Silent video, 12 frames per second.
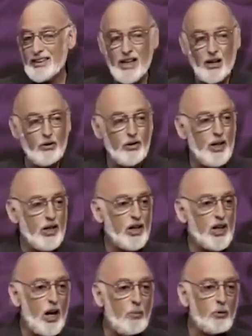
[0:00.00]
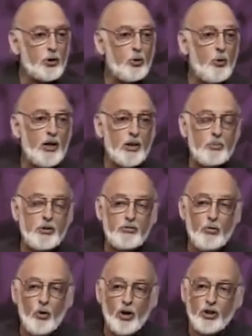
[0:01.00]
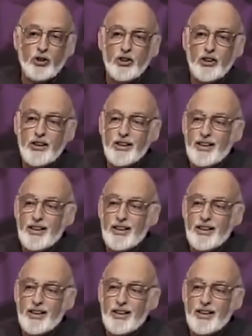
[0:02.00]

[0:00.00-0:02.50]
Now, the couples who wound up divorced,